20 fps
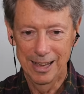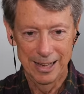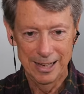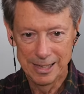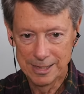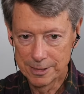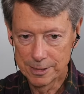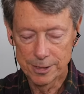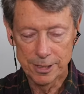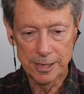
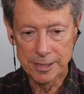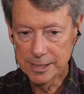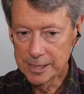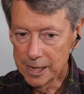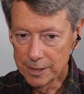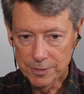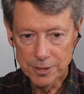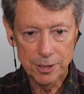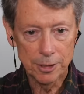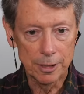It doesn't
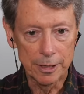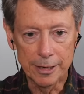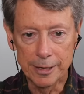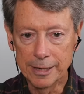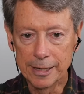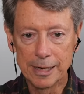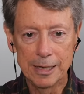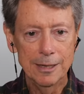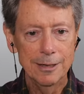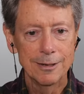have
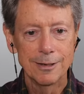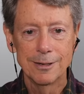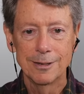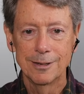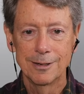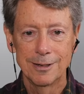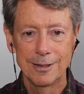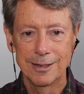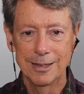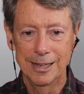solidity.
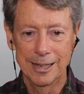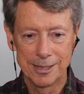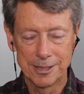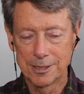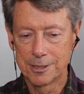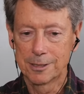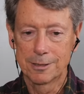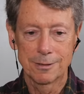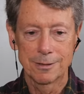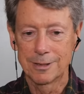
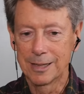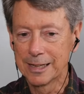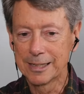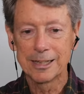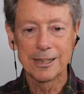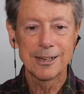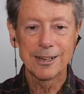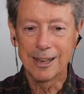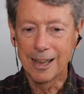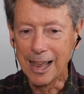It's
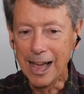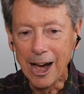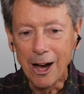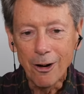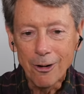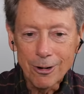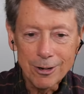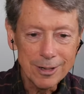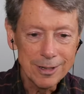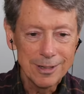like a
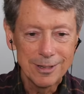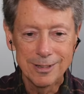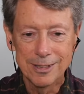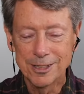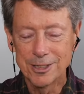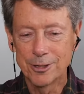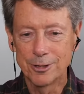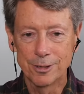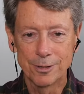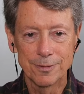cloud,
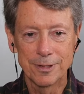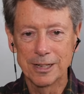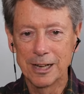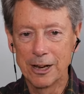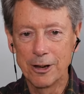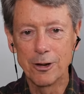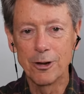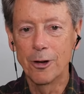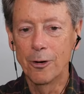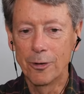sort of an
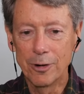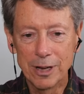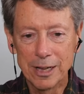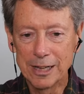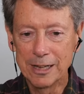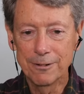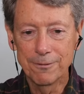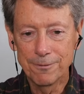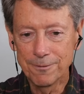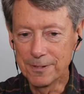
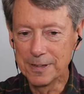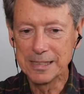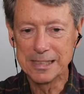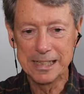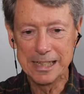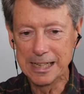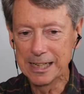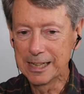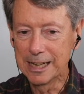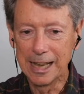annoying,
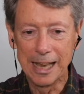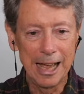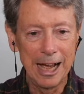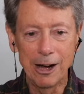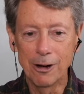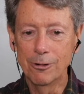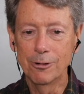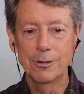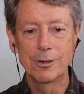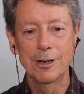fuzzy
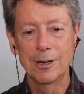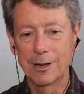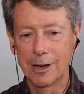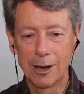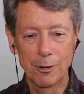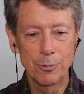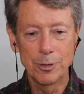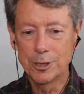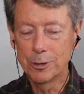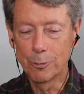cloud.
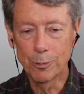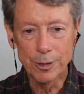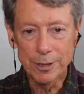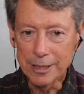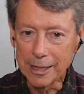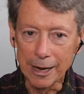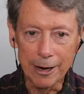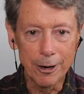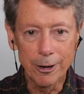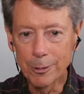I wish it
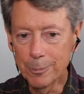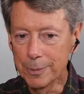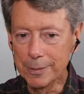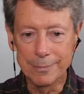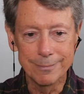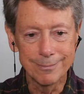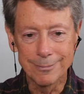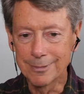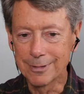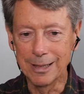weren't there, but
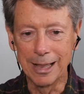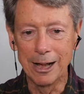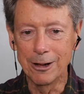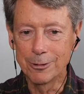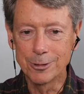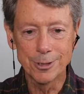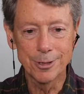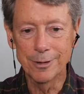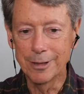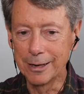
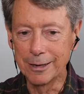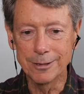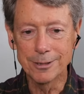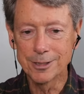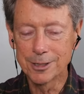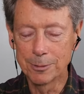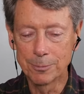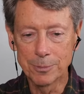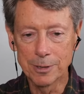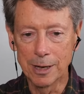clouds are there
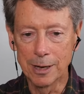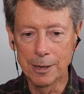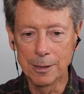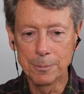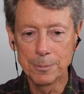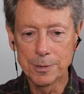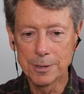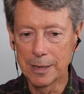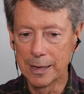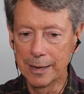
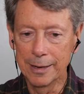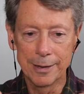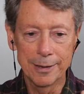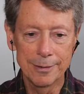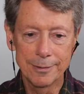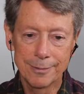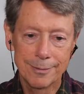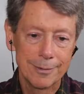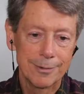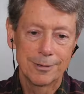sometimes.
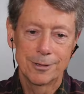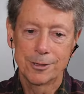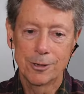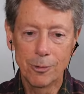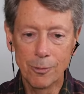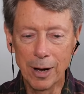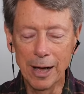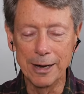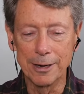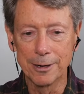And so
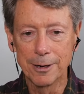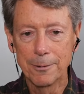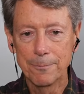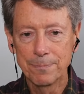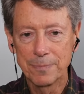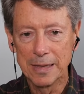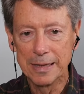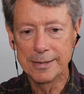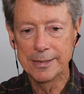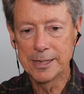what?
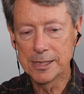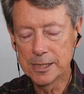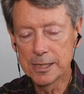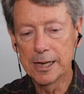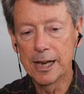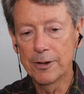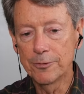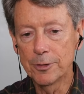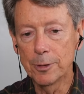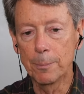It
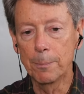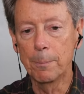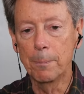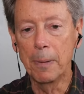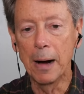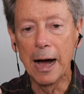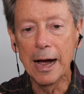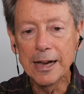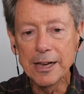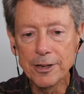doesn't have to
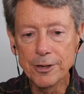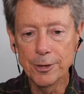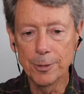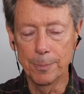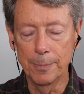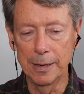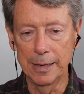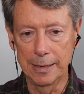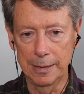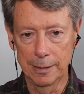
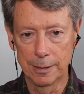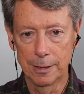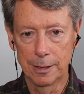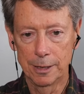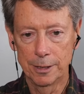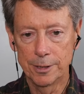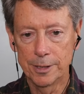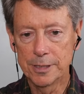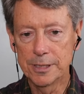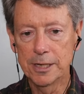bind me.
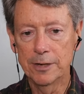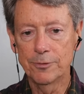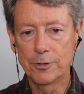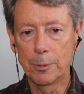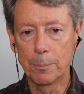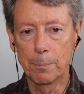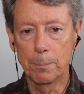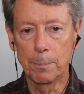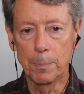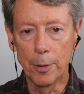It doesn't have
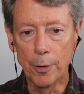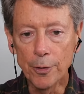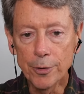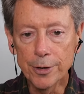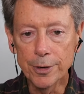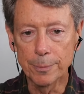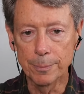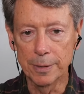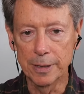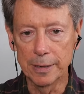to
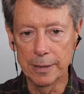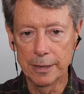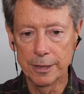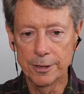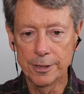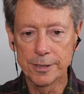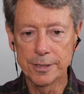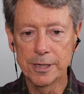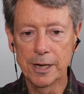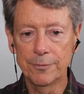burden me. It
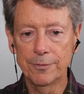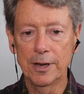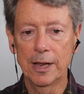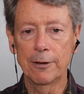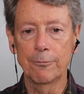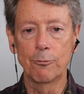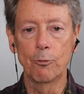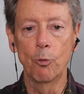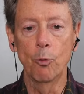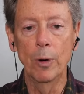doesn't have to
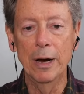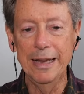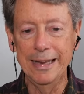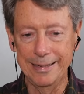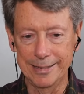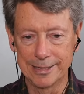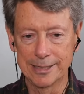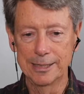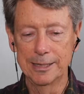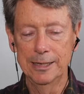have
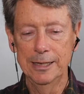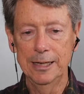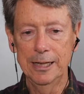weight